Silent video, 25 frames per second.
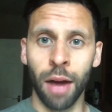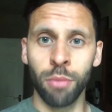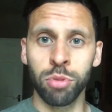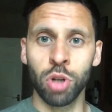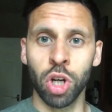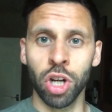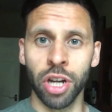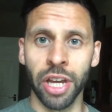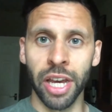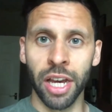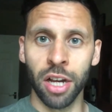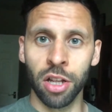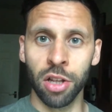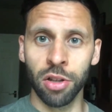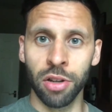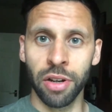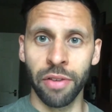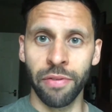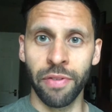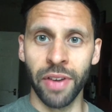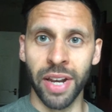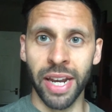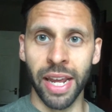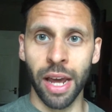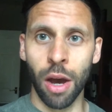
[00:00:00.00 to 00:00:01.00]
going to include a
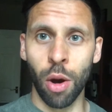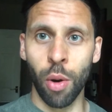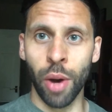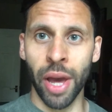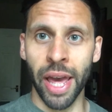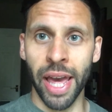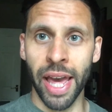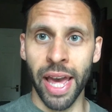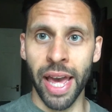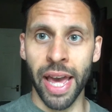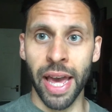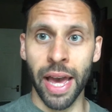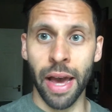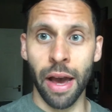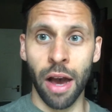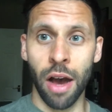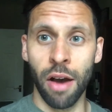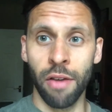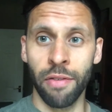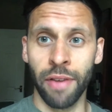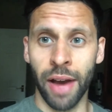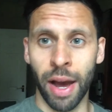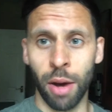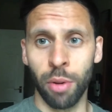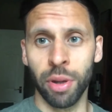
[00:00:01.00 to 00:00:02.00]
video here
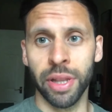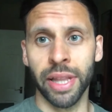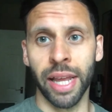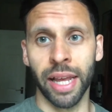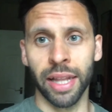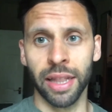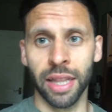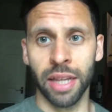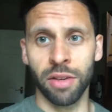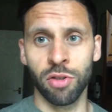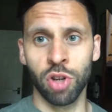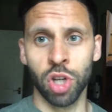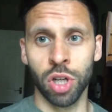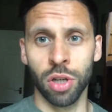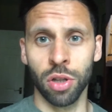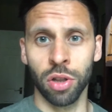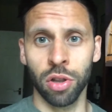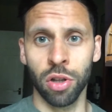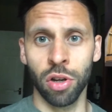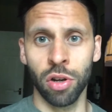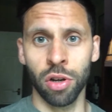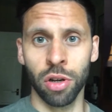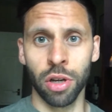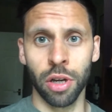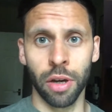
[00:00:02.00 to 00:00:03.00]
of how a deadlift should
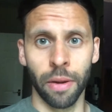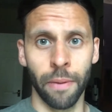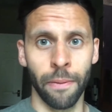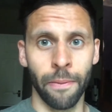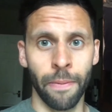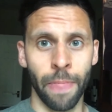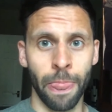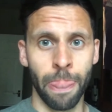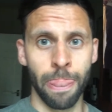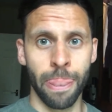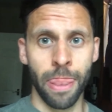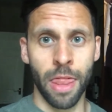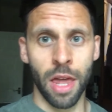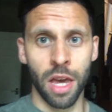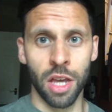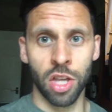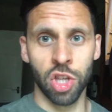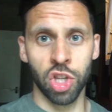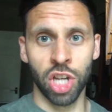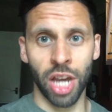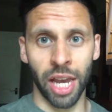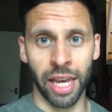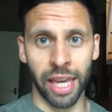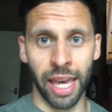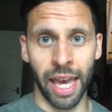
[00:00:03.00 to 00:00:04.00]
look.
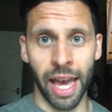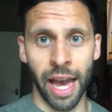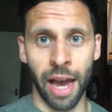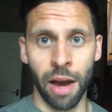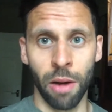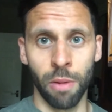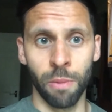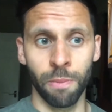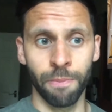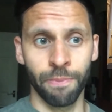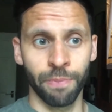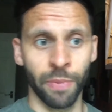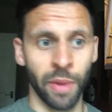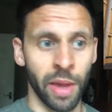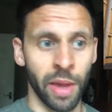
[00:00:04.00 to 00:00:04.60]
Check it out.